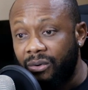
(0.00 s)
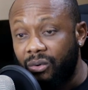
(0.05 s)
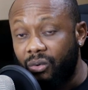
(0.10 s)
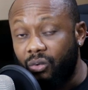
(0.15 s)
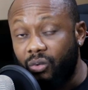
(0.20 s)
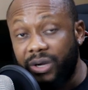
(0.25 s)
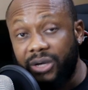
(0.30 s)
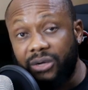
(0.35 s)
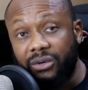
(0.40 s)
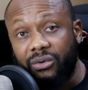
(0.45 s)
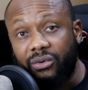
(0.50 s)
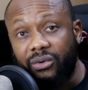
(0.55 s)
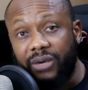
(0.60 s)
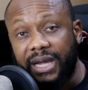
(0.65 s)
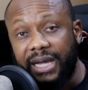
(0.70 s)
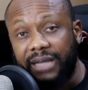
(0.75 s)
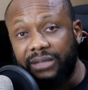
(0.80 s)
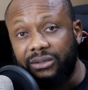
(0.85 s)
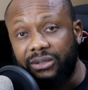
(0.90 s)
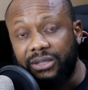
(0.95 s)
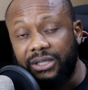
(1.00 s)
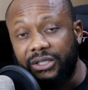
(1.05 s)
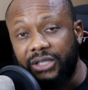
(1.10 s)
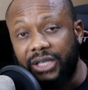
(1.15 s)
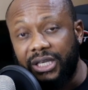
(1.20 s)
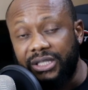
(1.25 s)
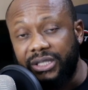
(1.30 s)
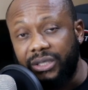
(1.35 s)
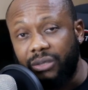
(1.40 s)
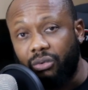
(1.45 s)
We're gonna react to this
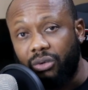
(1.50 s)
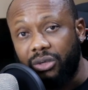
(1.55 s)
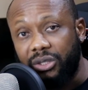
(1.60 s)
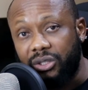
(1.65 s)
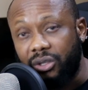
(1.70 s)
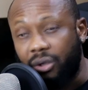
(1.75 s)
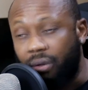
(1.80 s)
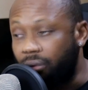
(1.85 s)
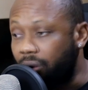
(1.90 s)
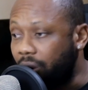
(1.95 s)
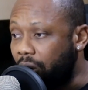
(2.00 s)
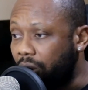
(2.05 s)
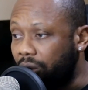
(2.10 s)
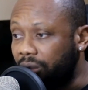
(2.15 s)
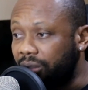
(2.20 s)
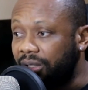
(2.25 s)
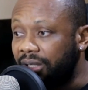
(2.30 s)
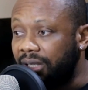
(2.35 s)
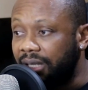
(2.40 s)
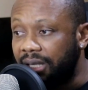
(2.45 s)
and see what's going on.